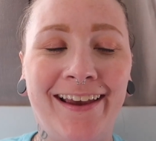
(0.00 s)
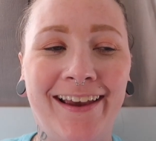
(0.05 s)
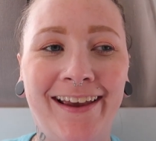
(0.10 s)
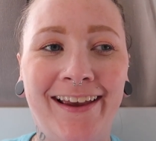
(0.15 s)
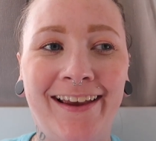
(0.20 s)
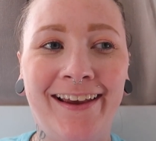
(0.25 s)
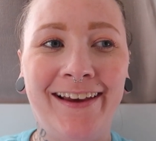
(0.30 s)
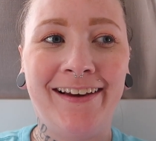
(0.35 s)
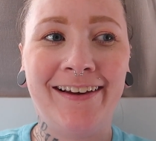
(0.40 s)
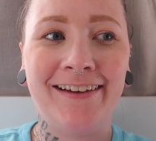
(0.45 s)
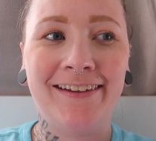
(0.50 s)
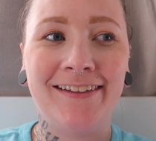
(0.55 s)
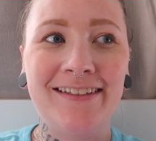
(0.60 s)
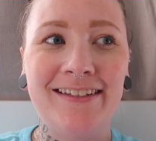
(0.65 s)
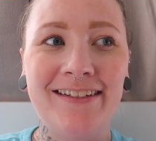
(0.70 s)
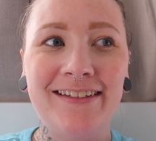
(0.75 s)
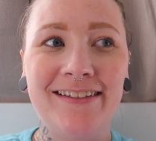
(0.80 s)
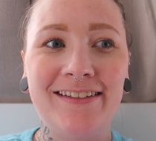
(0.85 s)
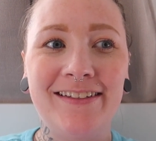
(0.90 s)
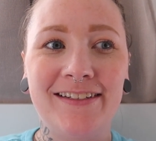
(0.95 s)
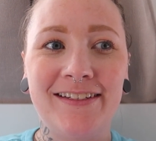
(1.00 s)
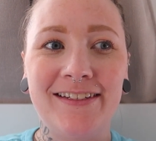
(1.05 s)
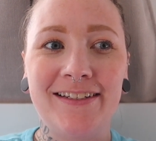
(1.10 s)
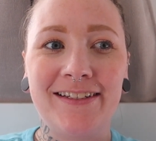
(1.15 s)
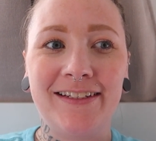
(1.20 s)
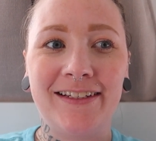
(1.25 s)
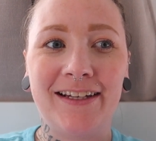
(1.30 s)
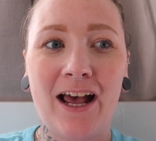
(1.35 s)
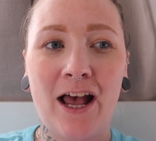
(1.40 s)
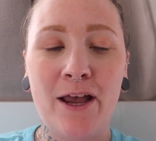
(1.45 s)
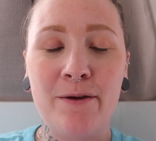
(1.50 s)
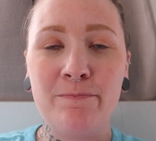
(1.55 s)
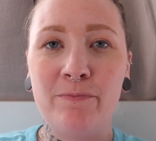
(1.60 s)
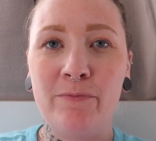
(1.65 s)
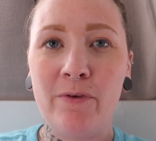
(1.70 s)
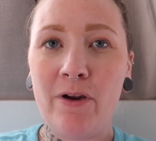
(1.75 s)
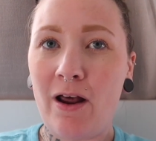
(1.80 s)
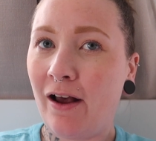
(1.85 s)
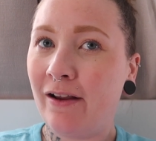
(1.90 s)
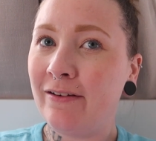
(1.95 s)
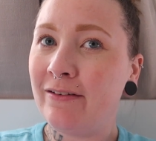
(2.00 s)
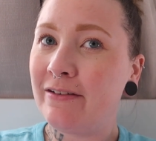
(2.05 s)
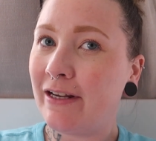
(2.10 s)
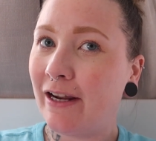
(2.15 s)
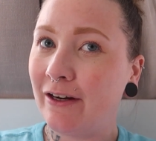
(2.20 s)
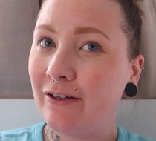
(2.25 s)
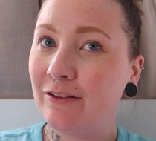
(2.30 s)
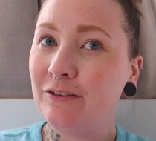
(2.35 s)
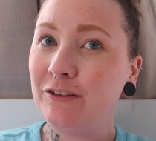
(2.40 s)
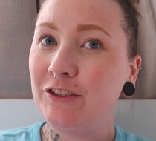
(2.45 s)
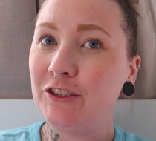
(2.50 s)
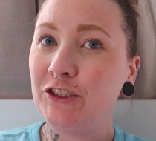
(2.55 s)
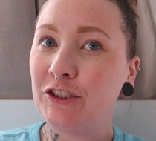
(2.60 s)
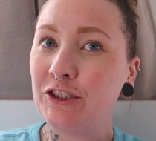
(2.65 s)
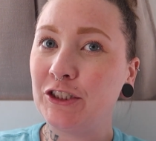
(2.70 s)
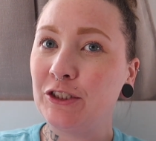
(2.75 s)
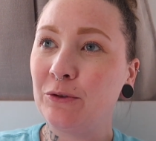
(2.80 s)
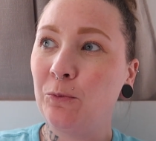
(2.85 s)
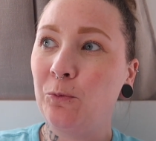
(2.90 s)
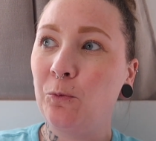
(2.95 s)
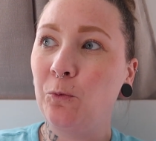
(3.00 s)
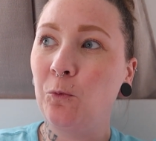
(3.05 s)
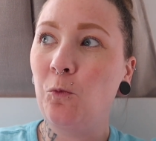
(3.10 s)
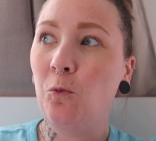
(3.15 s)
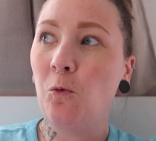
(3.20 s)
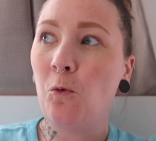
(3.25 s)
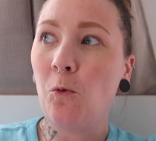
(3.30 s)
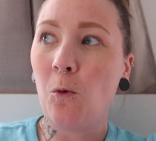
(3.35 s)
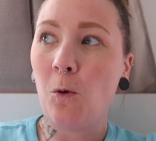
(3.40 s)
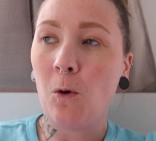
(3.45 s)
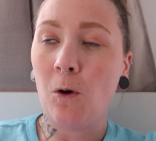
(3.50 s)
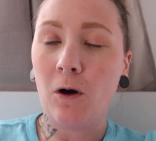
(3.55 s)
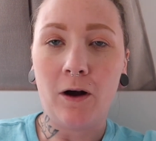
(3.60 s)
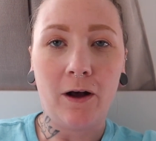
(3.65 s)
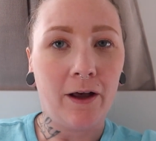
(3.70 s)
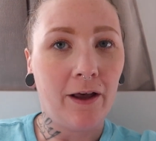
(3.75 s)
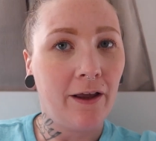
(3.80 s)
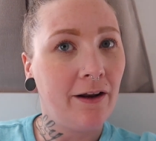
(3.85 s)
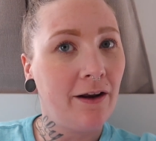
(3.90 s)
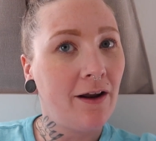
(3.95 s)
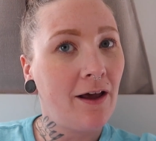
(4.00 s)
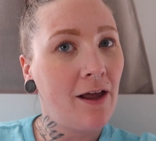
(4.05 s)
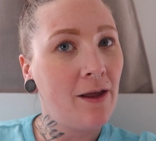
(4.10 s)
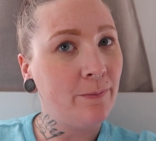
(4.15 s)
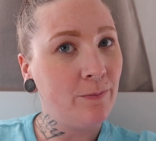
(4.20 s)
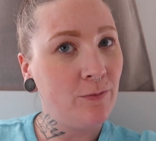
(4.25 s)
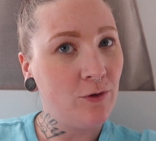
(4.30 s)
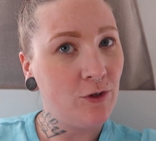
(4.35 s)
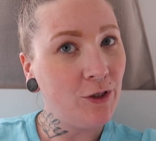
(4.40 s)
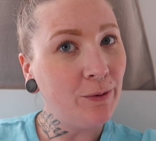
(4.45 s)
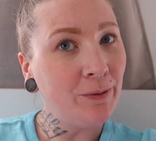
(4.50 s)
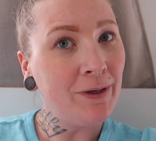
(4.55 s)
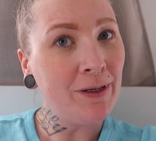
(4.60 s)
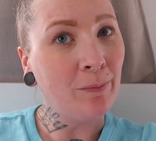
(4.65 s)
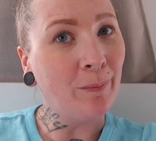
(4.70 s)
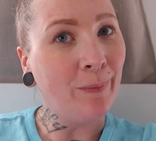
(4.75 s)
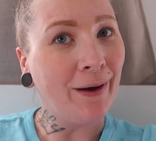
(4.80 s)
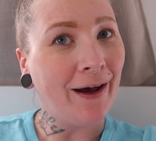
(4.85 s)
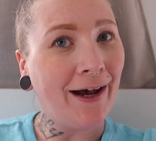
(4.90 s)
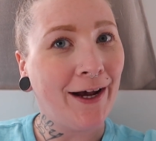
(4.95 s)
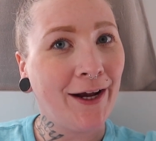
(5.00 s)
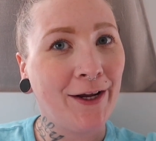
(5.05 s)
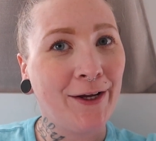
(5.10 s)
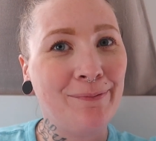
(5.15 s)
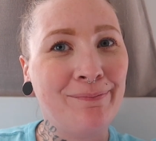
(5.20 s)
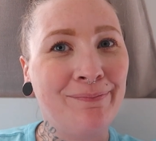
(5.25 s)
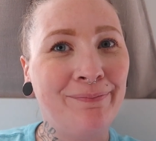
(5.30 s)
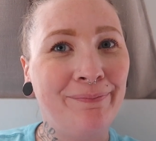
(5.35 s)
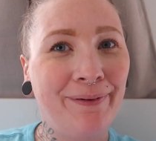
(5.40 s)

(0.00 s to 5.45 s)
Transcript: and I'm not entirely sure what I'm doing back,